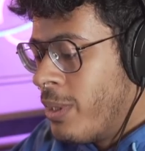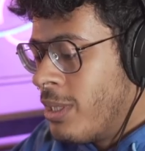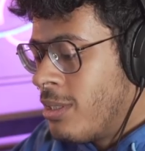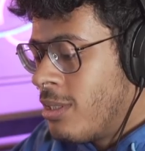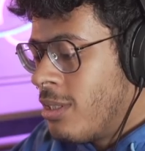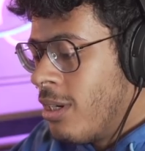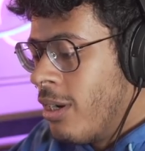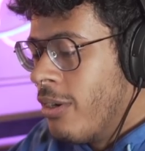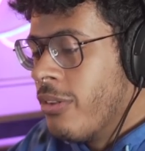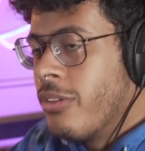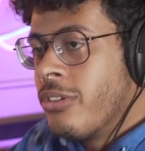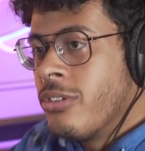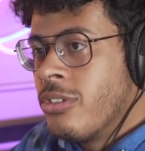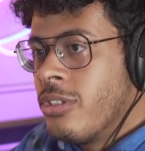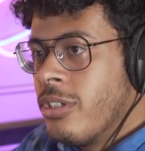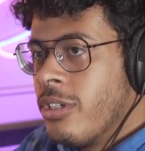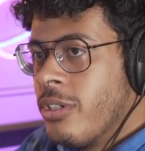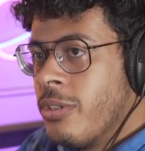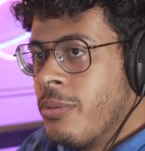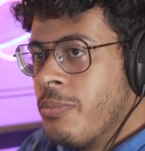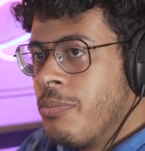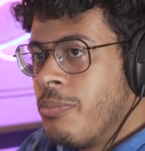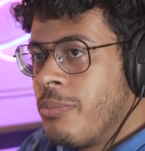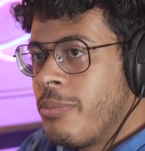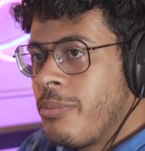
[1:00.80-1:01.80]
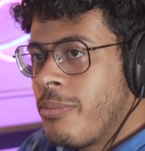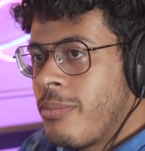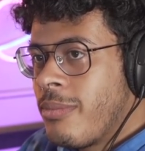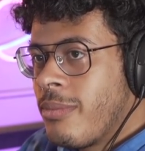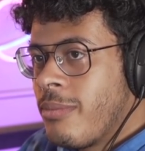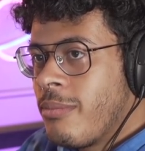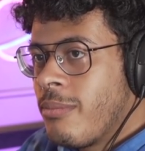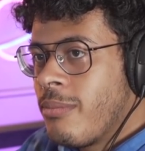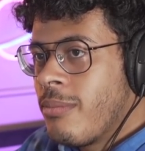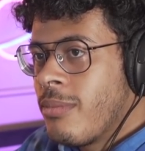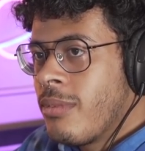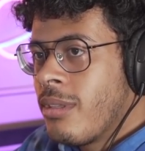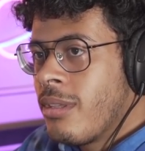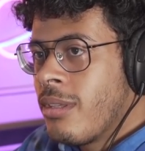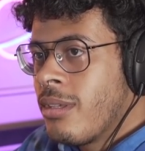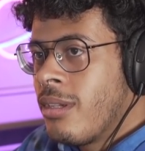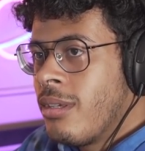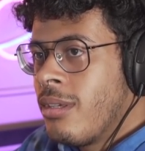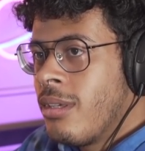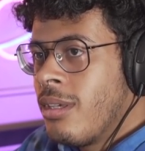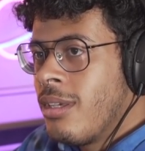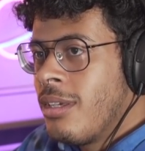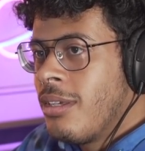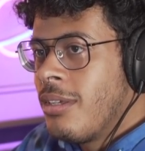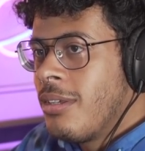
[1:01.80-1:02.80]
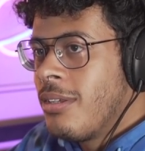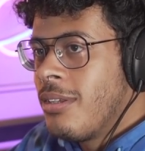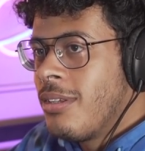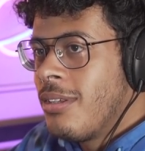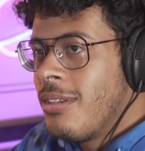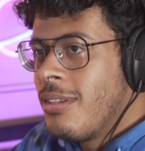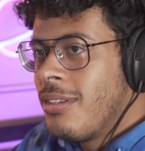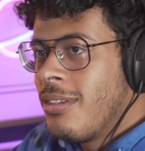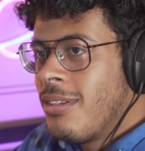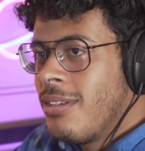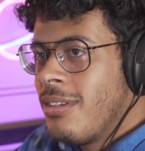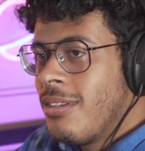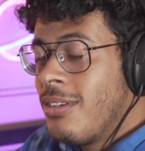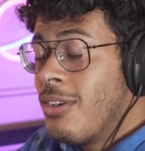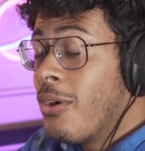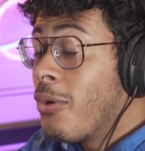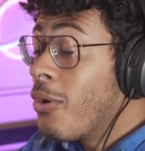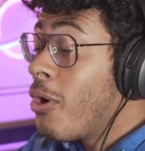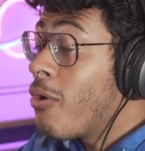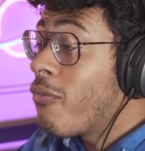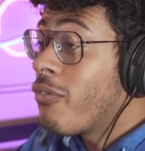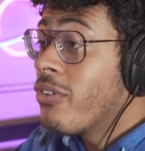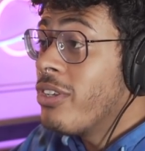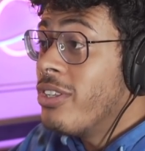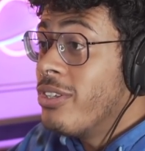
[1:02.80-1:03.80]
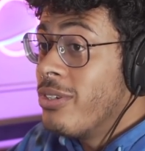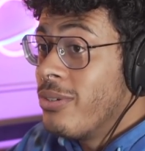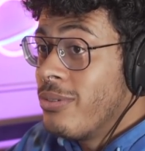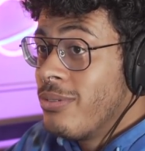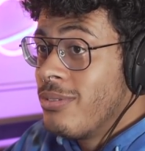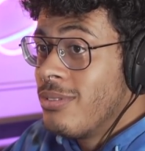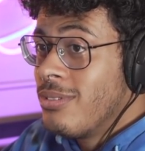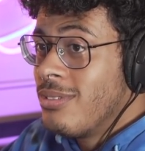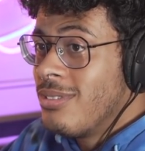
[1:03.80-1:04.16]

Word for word: we start the show. Mm. Not for us, though. No, not for you.